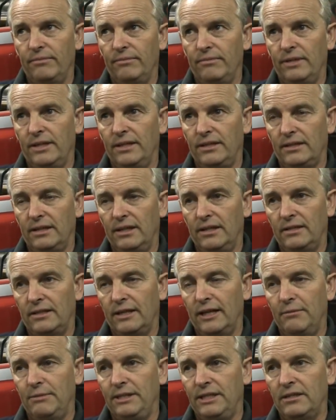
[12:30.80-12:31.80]
It's
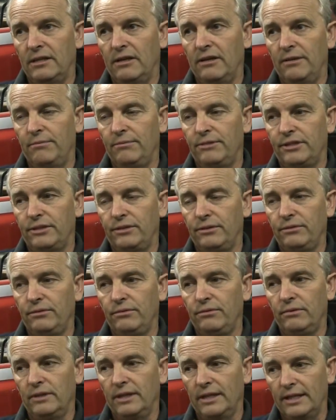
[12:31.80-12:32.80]
going to be time
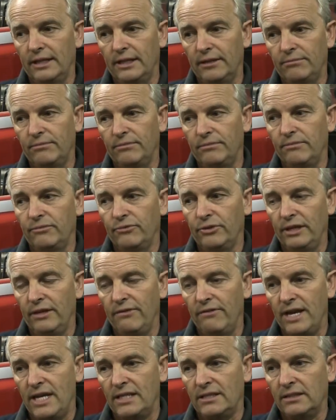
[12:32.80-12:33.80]
to
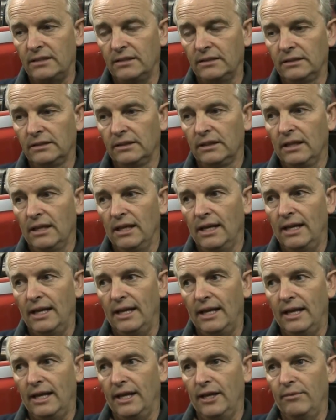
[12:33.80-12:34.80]
reinvest
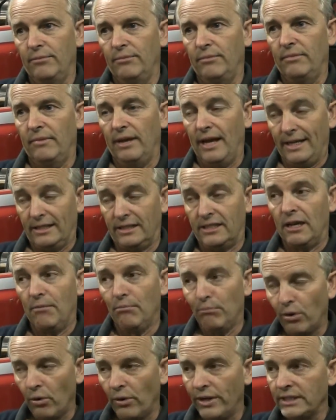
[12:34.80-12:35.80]
at
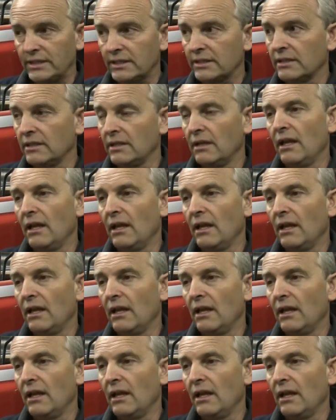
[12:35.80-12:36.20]
some point.